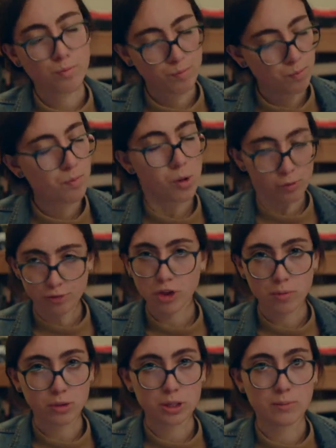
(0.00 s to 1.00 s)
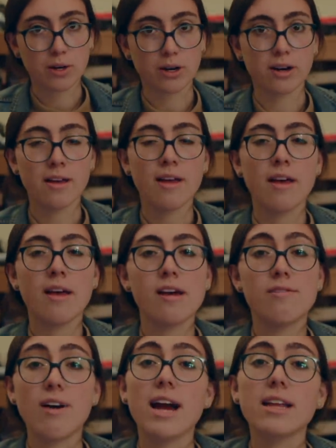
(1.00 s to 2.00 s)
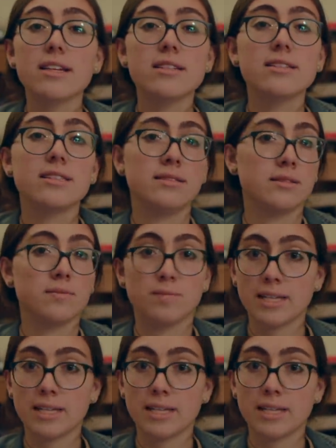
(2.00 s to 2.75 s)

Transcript: for the most part, violence and